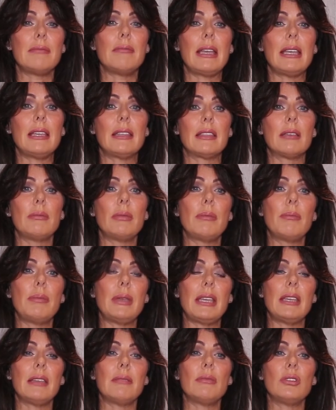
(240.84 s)
make them
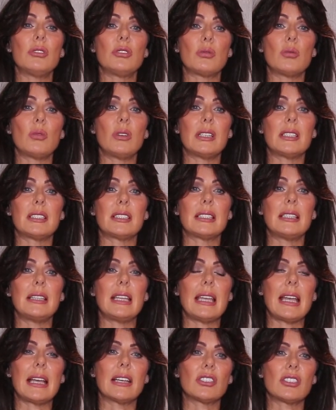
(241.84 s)
appear much worse than
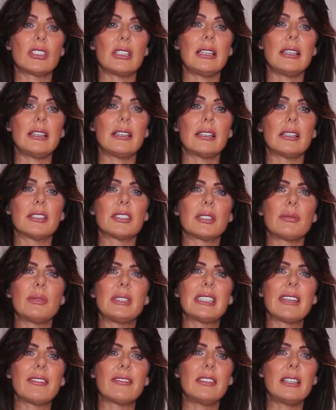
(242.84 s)
they actually are. So we
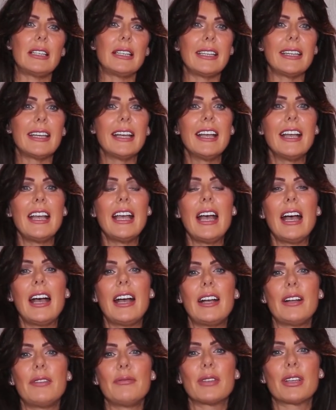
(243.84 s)
definitely
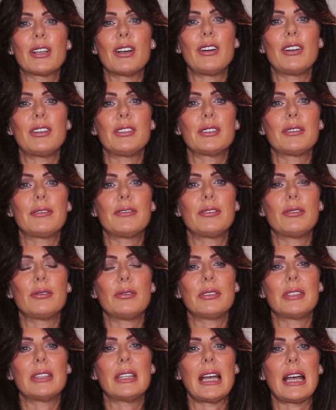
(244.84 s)
can't
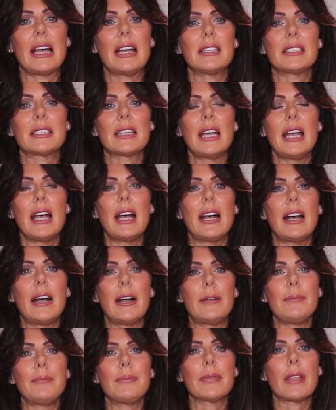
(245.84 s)
afford that.
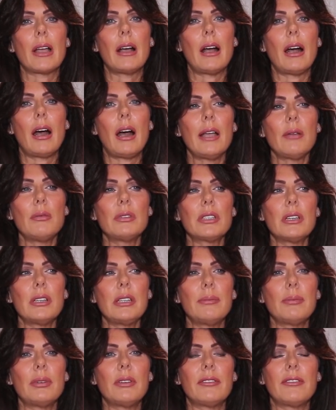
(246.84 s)
I would
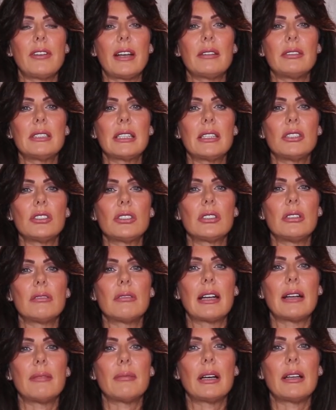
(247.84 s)
only put foundation
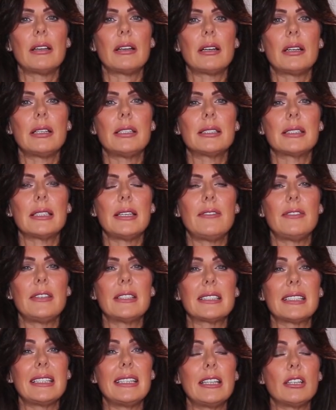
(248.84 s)
around my eyes if
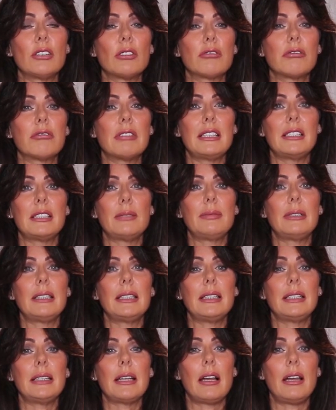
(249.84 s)
it's an
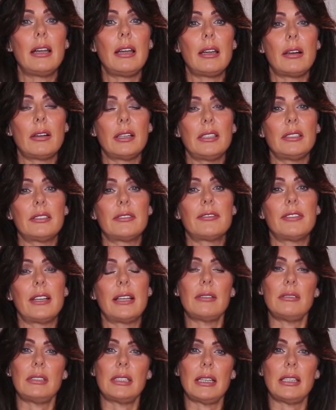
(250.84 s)
incredibly light
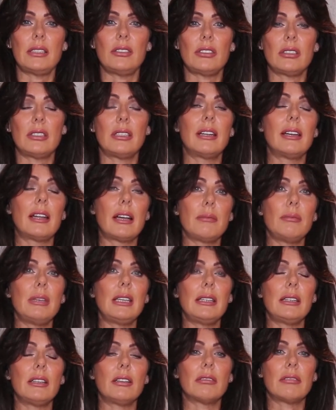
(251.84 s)
foundation, and I
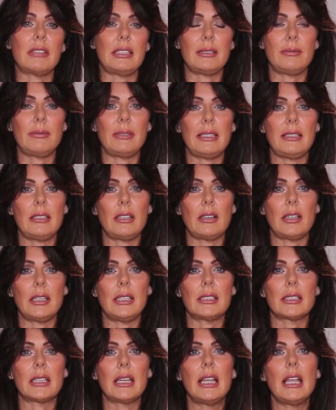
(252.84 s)
mean incredibly
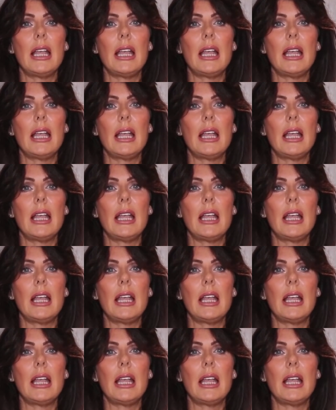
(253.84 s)
light.